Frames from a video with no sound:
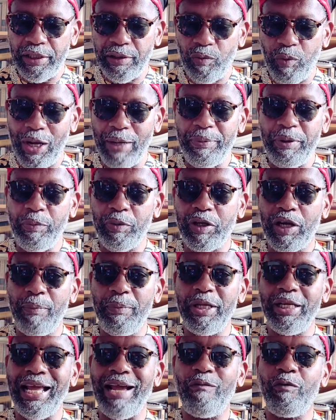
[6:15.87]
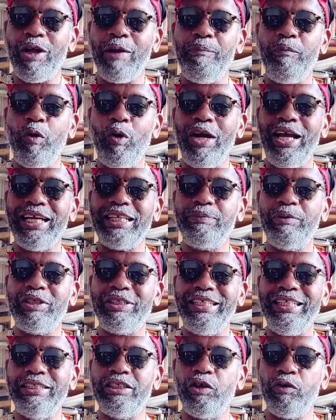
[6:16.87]
the white people come in, they have, have more
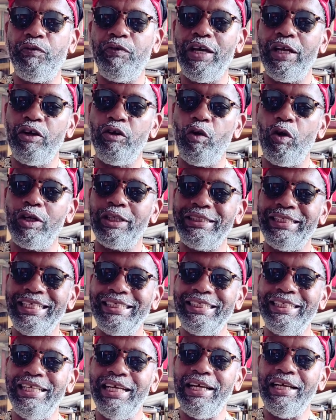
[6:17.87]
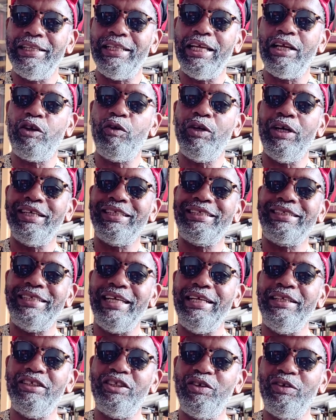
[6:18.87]
expertise. So if you had an organization, they could
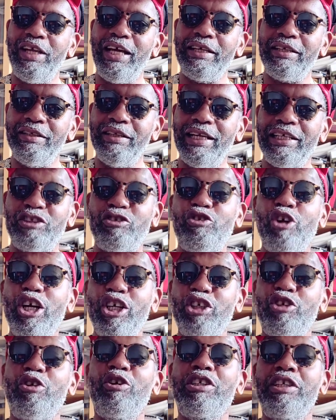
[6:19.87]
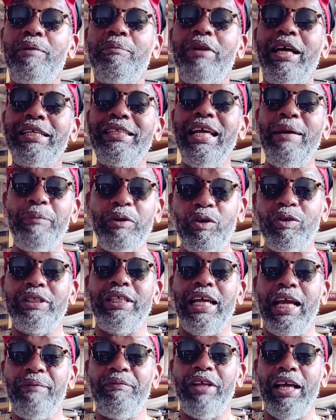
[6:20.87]
ascend to like like treasurer or something like that because
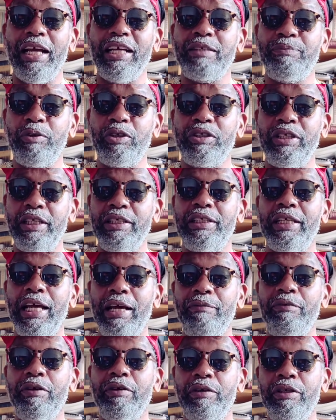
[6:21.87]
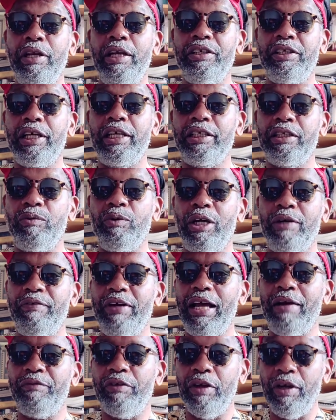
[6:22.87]
they have the expertise, they have the education, whatever
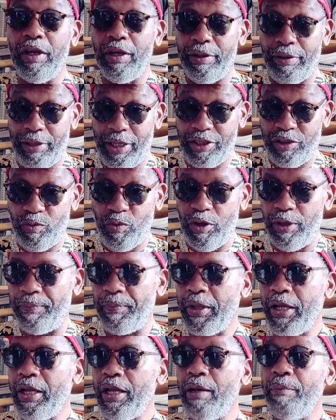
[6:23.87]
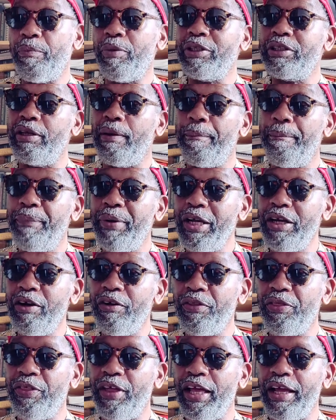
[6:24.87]
have you. That's one. But the
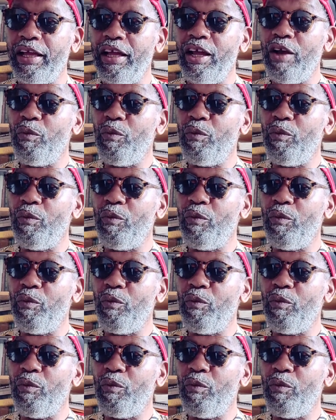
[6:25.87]
bigger thing,